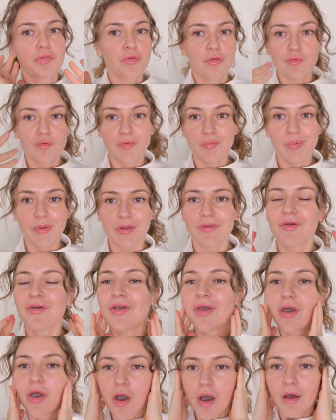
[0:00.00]
Repeat.
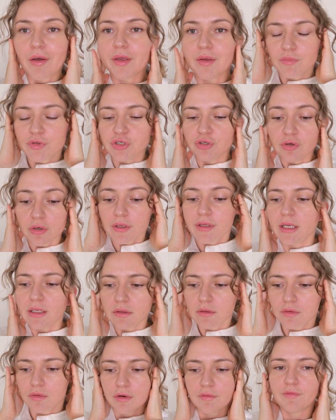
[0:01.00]
I'm sure
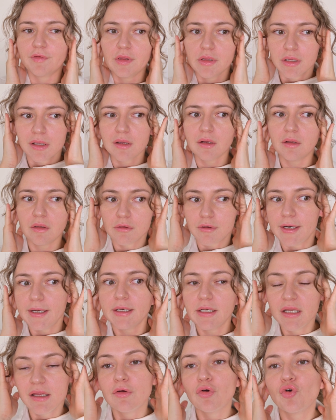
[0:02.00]
that you are feeling
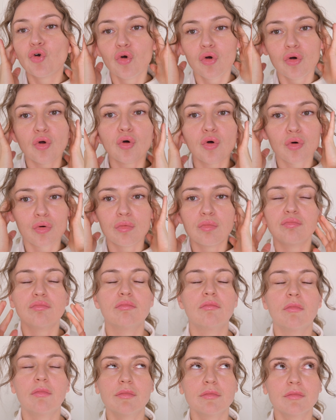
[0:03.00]
already
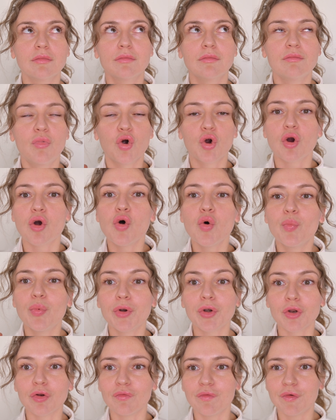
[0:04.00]
more
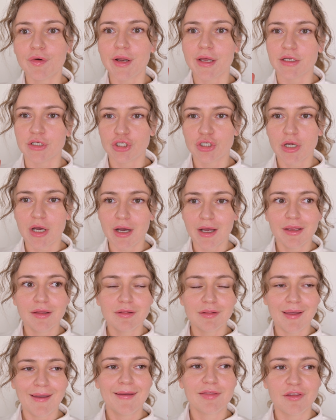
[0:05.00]
open and fresh. I
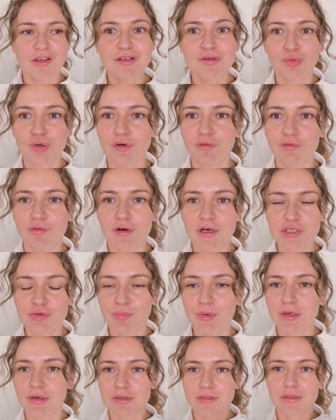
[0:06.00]
like this word fresh
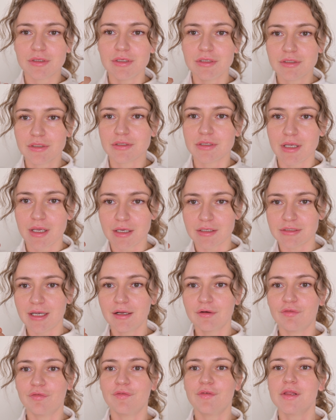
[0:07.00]
because this is the
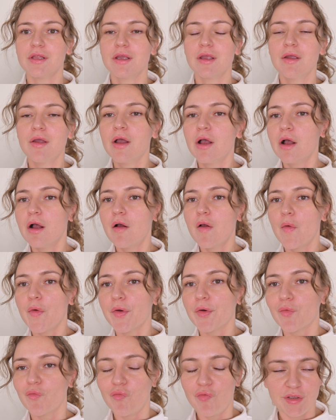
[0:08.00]
exact feeling
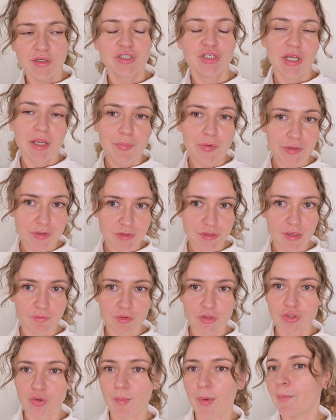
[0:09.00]
face shaping is
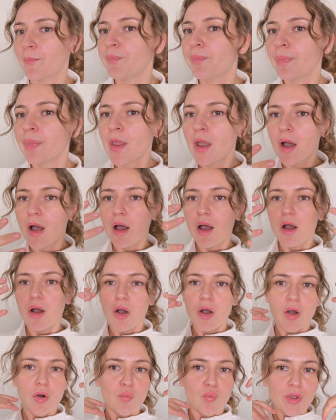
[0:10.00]
giving to me.
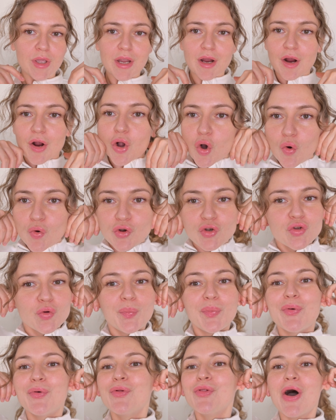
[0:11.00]
We are going to
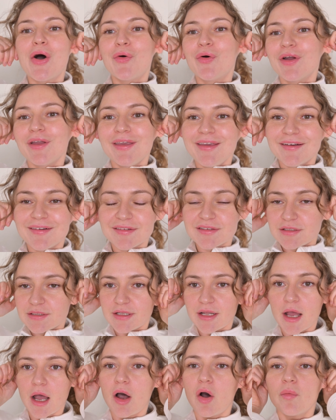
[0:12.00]
pull our ears
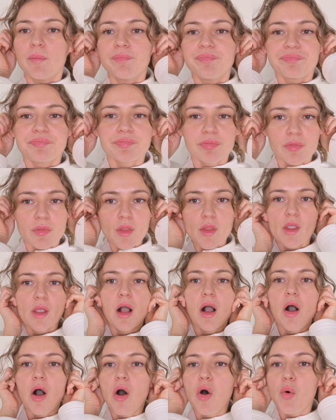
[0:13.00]
now.
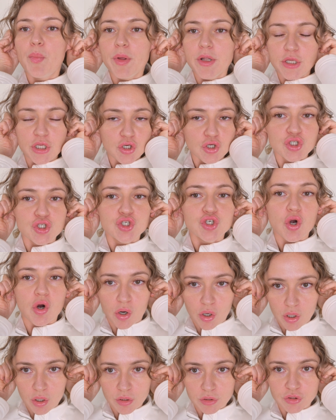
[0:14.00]
Open your
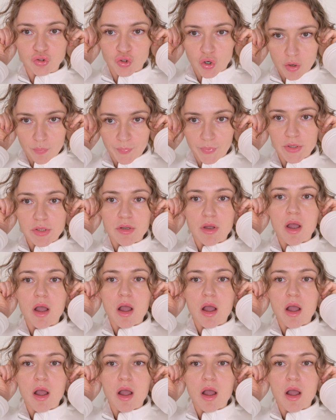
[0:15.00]
jaw, drop it.